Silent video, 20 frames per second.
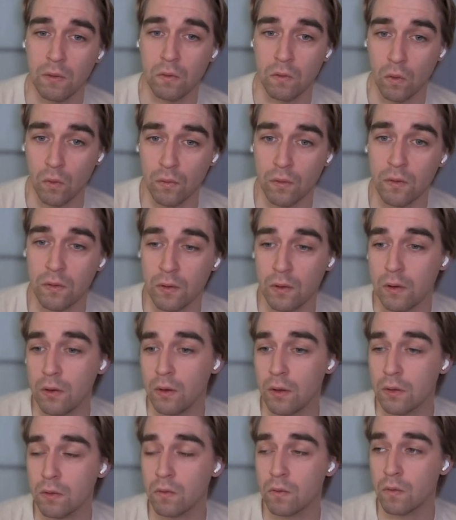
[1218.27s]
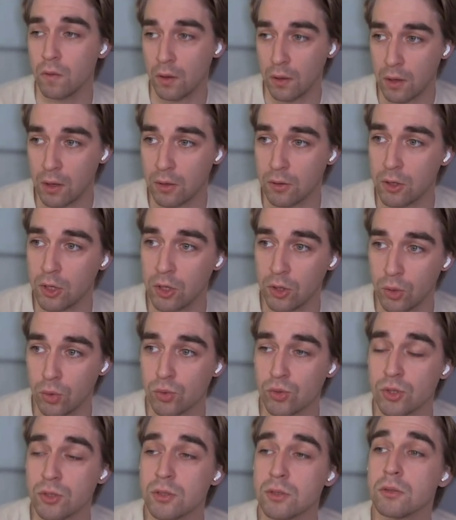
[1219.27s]
The only thing that, again, it
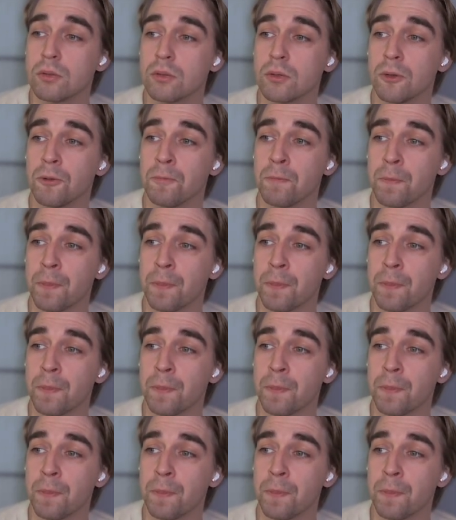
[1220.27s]
uses